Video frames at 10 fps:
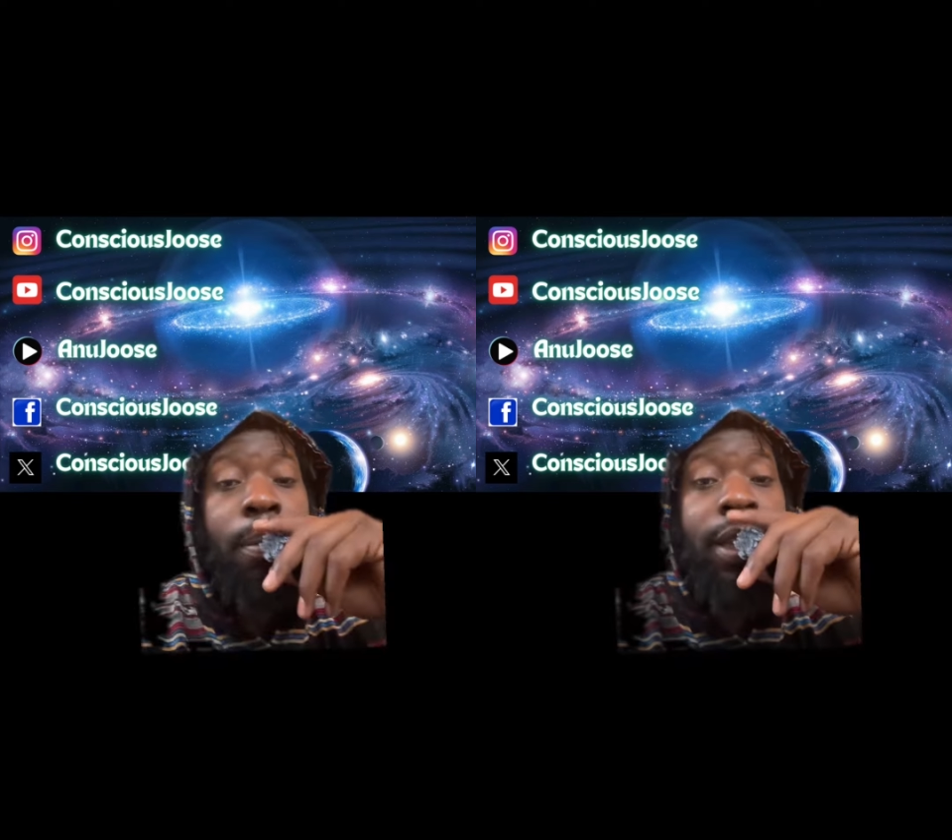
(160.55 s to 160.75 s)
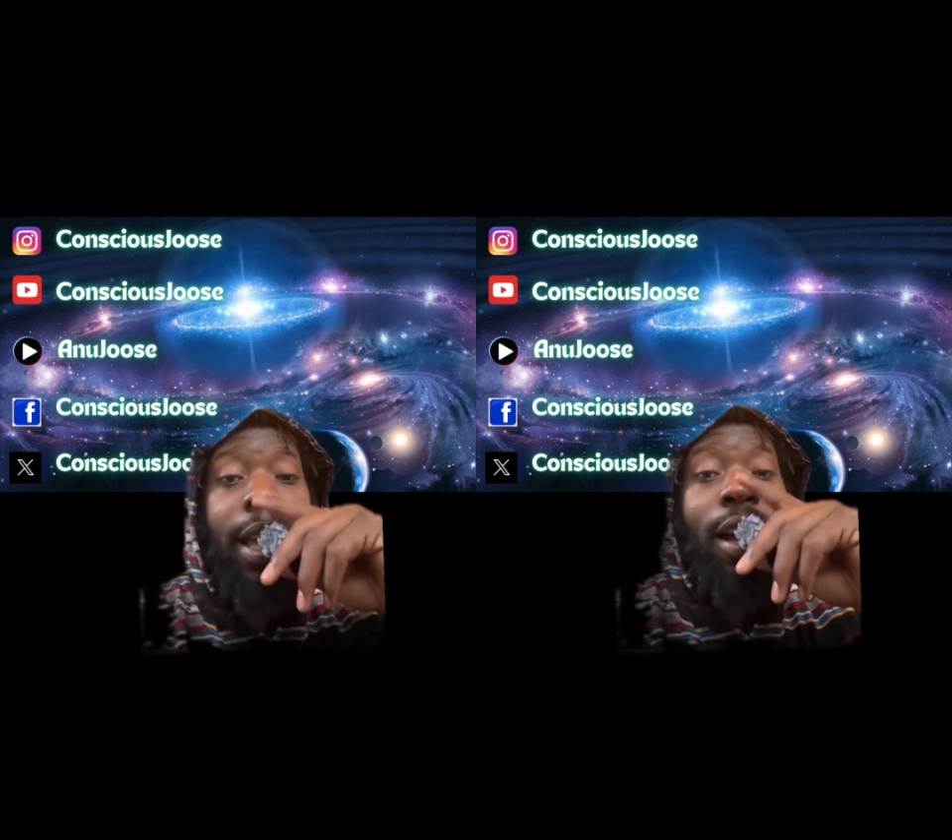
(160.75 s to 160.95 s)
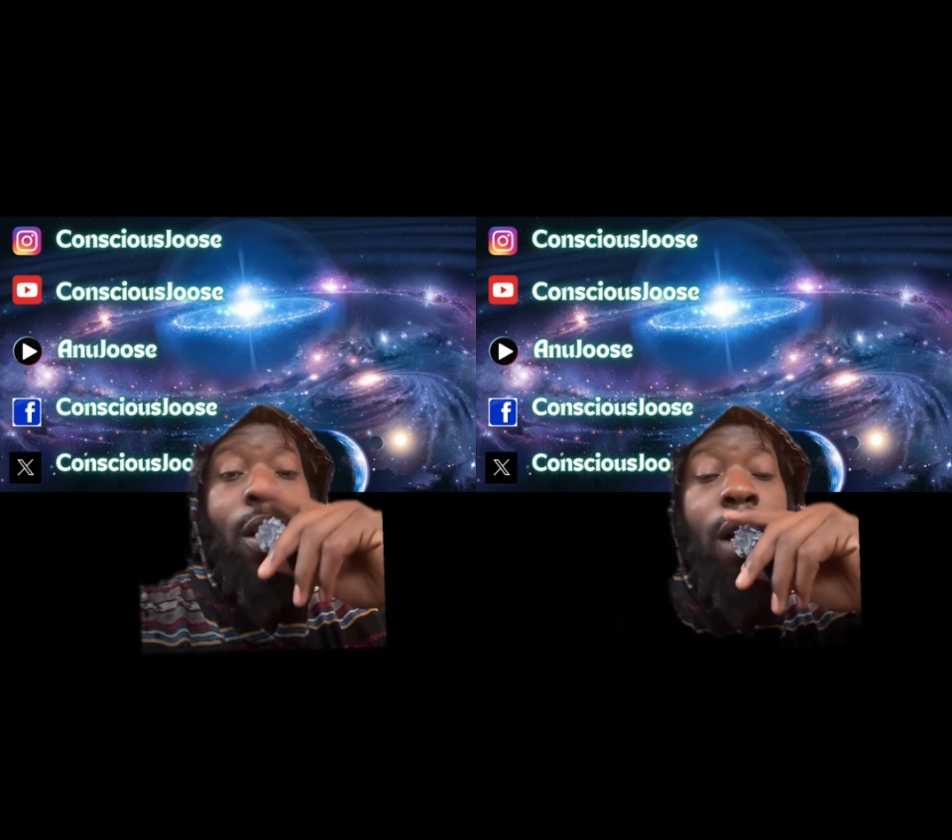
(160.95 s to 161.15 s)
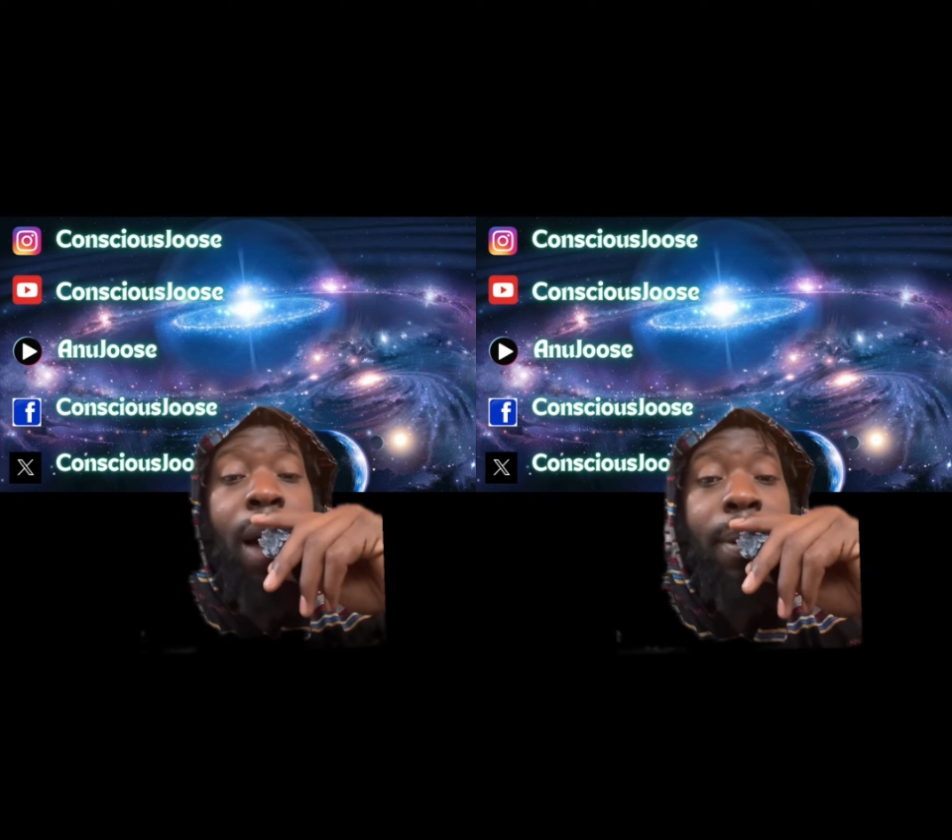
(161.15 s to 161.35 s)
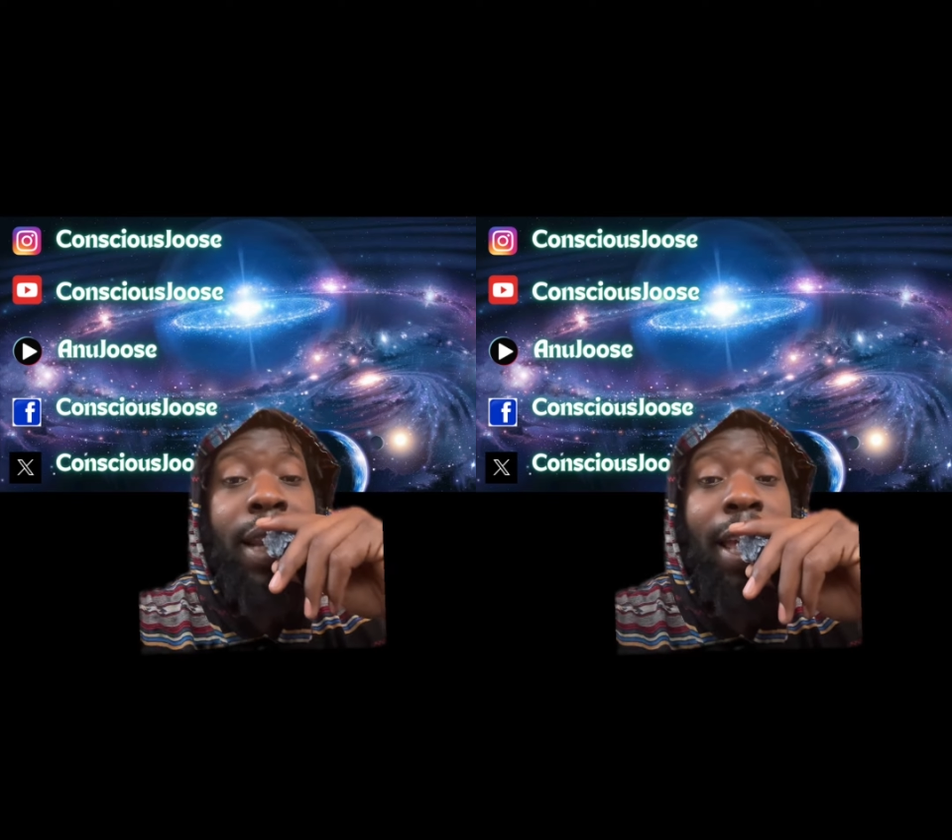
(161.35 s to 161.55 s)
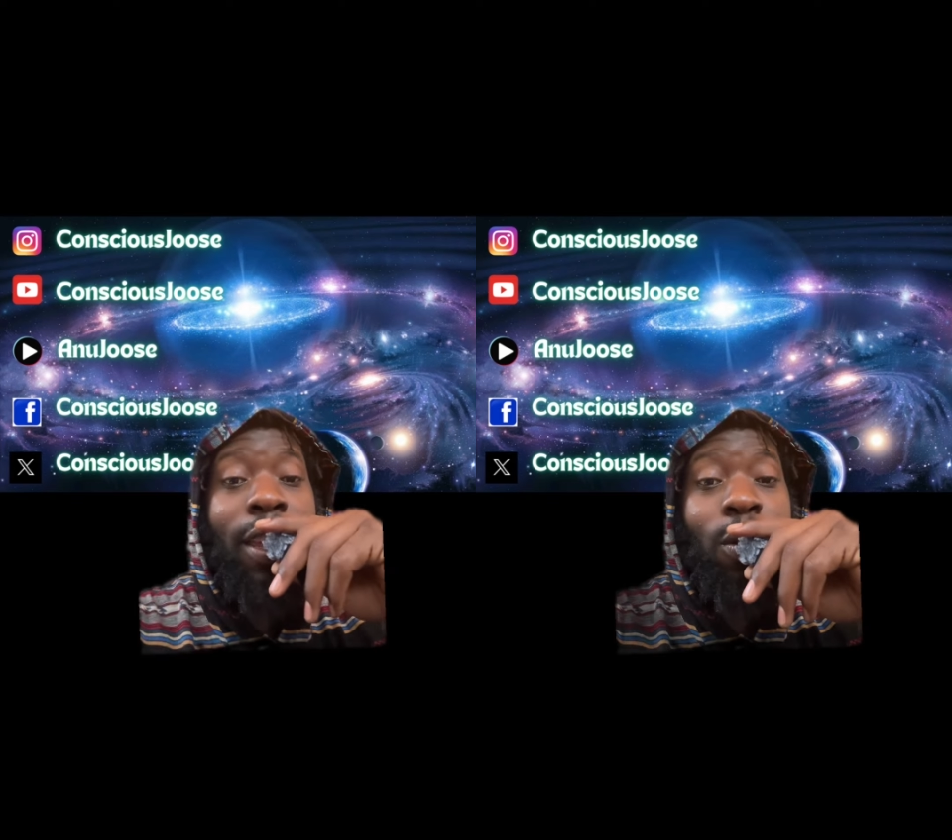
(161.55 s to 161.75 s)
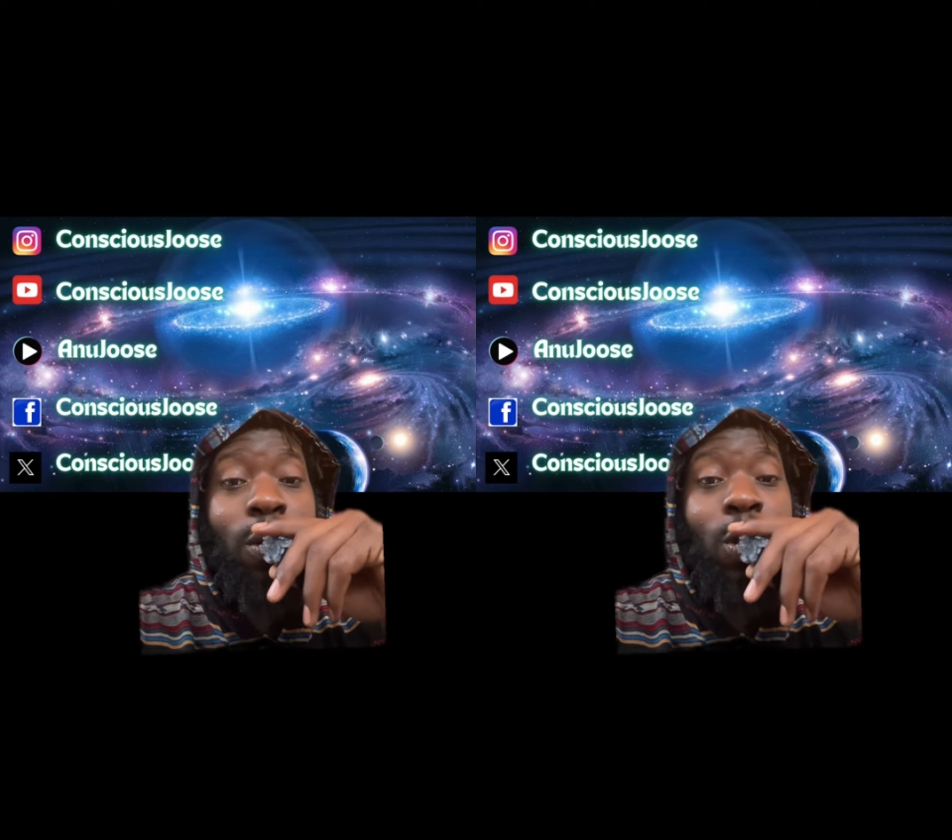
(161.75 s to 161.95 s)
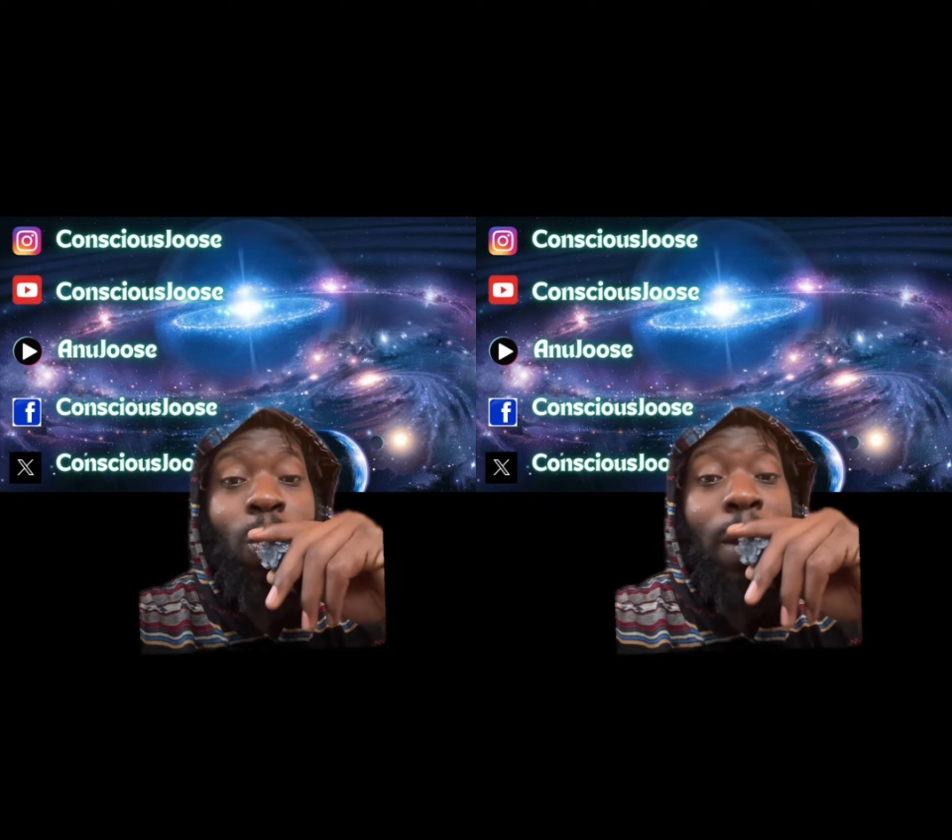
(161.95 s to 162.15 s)
But yeah, go hop on that
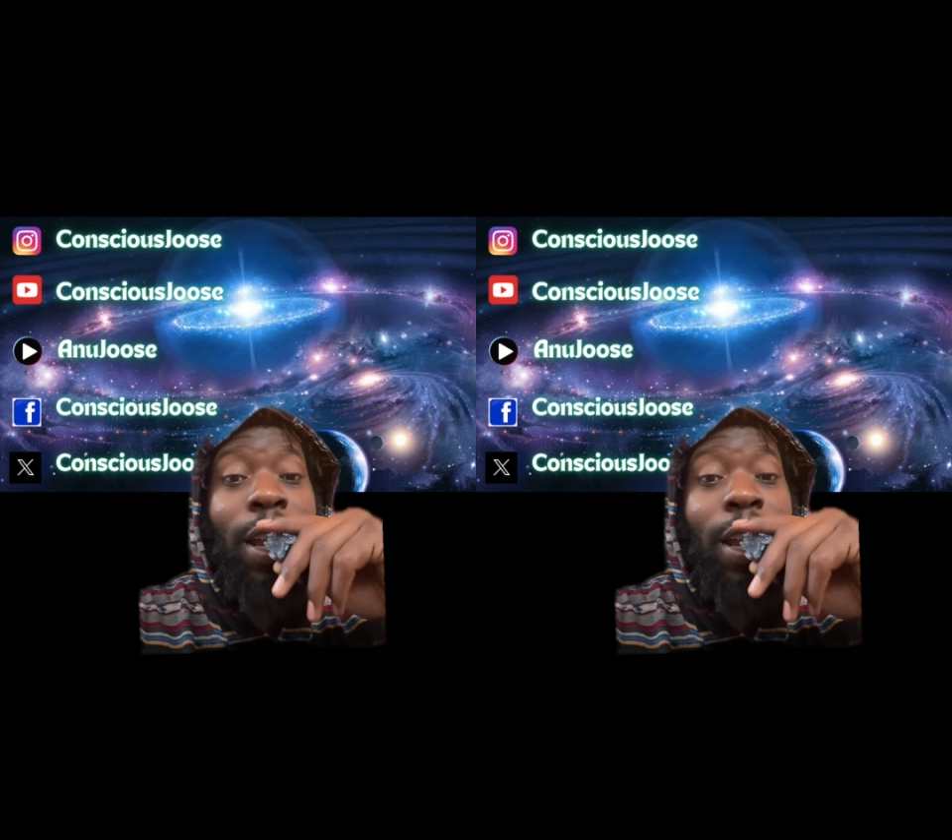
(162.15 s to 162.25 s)
YouTube